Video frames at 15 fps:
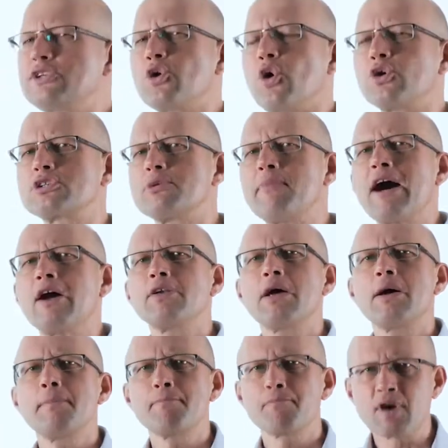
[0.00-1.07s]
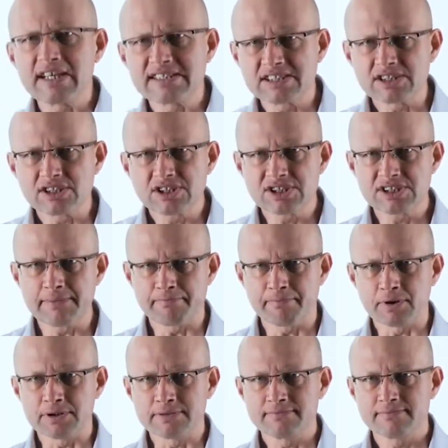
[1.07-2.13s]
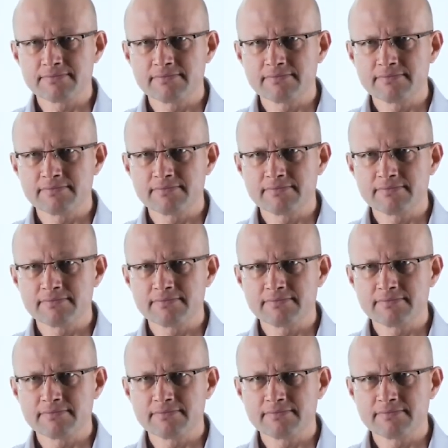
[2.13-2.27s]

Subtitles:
talked about present simple,